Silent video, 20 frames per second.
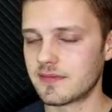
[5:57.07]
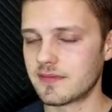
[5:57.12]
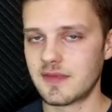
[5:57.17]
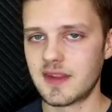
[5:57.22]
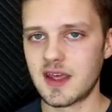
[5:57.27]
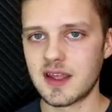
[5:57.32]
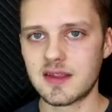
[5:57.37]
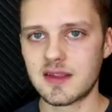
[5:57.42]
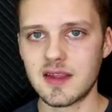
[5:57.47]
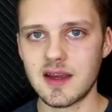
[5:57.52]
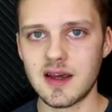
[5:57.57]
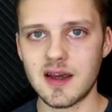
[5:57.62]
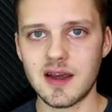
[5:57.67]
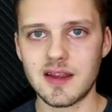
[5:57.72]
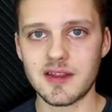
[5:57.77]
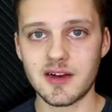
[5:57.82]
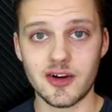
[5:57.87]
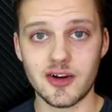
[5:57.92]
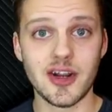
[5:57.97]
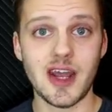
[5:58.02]
that
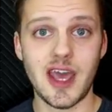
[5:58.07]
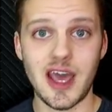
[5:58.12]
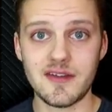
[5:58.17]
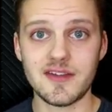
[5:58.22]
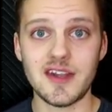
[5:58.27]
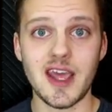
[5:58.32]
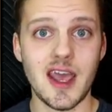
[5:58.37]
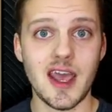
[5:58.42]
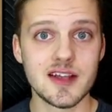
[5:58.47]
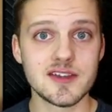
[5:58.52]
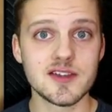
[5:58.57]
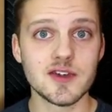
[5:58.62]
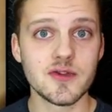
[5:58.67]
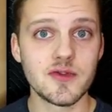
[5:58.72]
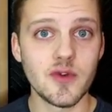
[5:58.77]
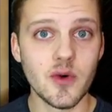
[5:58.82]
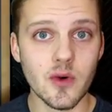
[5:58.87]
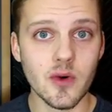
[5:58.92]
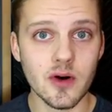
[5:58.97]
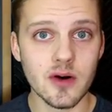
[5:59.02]
they're going to have to answer
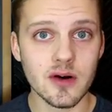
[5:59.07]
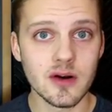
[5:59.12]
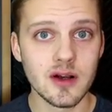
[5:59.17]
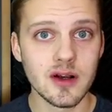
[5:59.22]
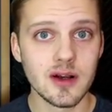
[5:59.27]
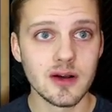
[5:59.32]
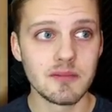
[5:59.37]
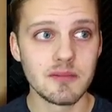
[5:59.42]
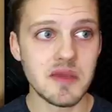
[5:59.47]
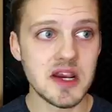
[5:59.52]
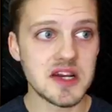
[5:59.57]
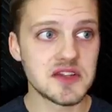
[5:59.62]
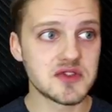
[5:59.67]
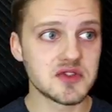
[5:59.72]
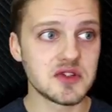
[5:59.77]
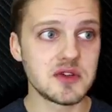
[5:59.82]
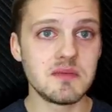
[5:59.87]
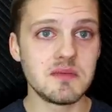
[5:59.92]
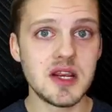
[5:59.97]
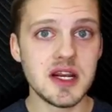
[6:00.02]
for?
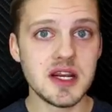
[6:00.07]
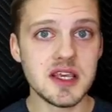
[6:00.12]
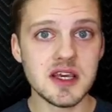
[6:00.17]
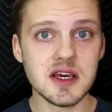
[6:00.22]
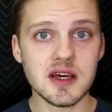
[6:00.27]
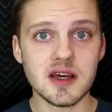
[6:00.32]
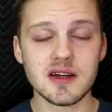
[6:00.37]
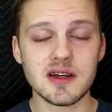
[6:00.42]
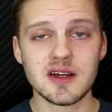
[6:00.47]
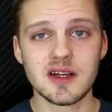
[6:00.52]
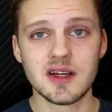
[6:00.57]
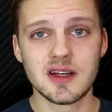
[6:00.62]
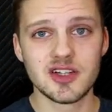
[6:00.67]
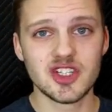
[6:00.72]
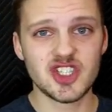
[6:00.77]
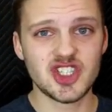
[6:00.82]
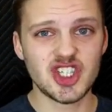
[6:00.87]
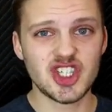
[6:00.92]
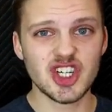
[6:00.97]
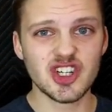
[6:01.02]
Mainstream media,
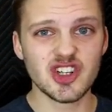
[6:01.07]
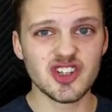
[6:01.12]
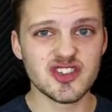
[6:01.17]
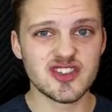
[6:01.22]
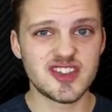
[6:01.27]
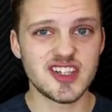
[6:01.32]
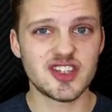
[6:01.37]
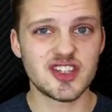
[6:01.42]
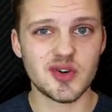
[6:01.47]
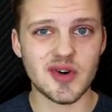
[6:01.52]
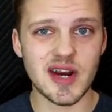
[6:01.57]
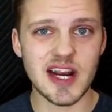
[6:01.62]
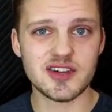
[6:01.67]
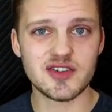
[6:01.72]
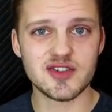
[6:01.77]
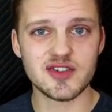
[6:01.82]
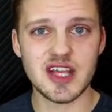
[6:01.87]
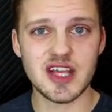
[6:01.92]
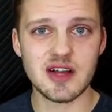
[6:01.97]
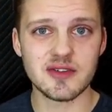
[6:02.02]
shills,
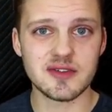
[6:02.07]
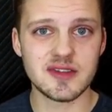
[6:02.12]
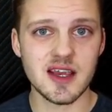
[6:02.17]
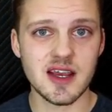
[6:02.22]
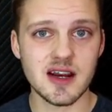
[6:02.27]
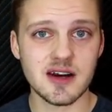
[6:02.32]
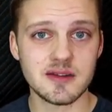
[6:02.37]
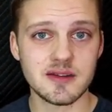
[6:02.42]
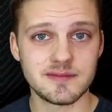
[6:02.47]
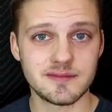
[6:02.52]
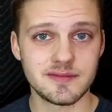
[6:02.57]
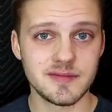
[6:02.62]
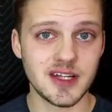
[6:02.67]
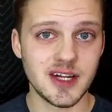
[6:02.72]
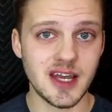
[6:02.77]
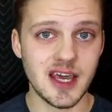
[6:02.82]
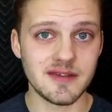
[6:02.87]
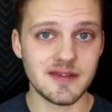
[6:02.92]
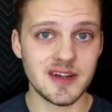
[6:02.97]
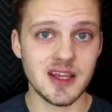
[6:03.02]
detractors out there going
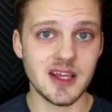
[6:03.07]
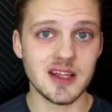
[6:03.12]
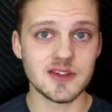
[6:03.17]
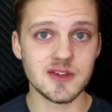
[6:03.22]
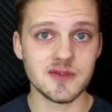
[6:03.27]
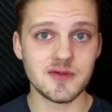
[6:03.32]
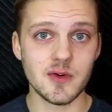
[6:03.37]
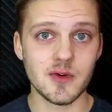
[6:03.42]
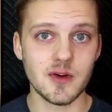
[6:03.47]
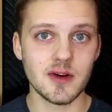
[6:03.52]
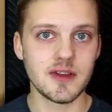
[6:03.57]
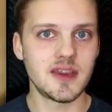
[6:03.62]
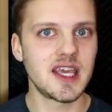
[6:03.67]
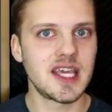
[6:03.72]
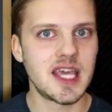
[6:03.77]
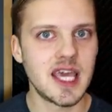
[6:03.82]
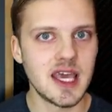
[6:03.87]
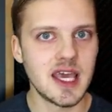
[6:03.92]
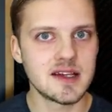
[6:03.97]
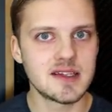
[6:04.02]
to have to answer for. They
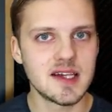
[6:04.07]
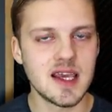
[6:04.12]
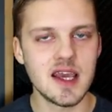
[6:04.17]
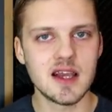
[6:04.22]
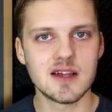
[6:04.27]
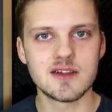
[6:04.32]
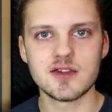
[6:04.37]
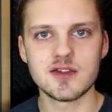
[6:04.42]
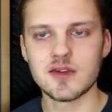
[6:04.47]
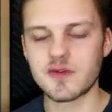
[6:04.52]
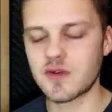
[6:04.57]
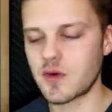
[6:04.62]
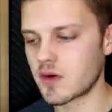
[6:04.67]
can't answer, of